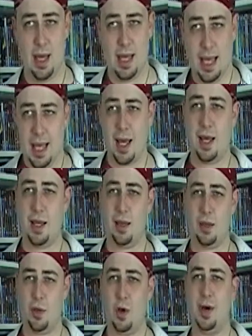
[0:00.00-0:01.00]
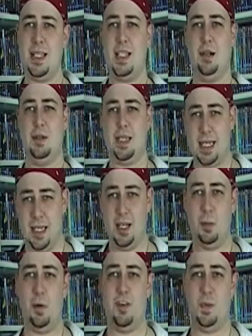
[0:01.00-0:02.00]
Here, Thor is still
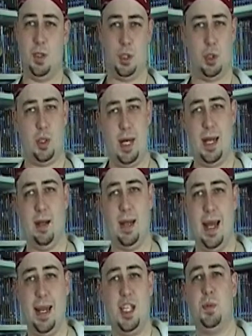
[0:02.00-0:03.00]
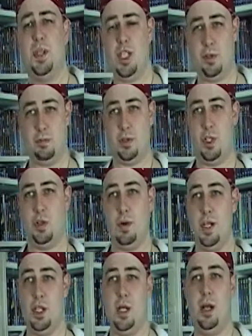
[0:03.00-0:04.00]
dealing with his betrayal and expresses
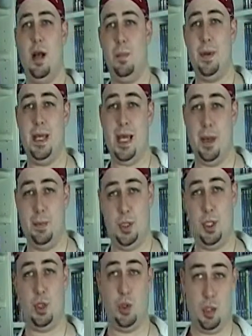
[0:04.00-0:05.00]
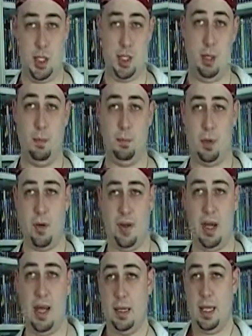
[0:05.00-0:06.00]
frustration at not being able to trust his own
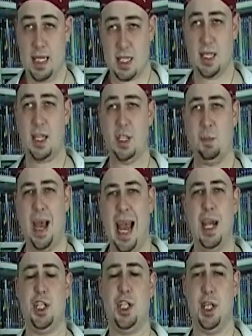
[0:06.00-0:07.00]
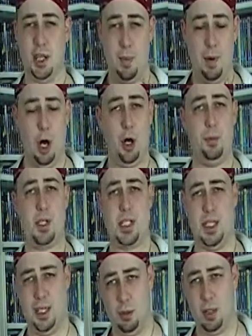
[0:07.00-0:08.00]
brother. It starts patching them up
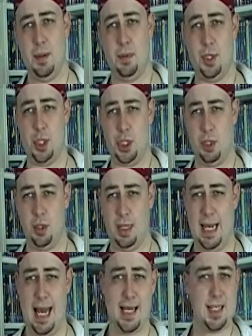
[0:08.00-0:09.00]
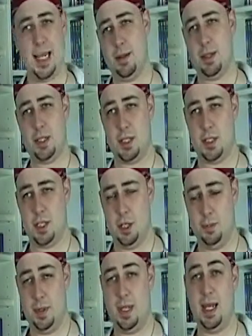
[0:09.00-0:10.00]
slowly but surely and sets
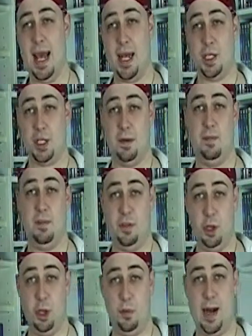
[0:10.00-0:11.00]
up the connection for Thor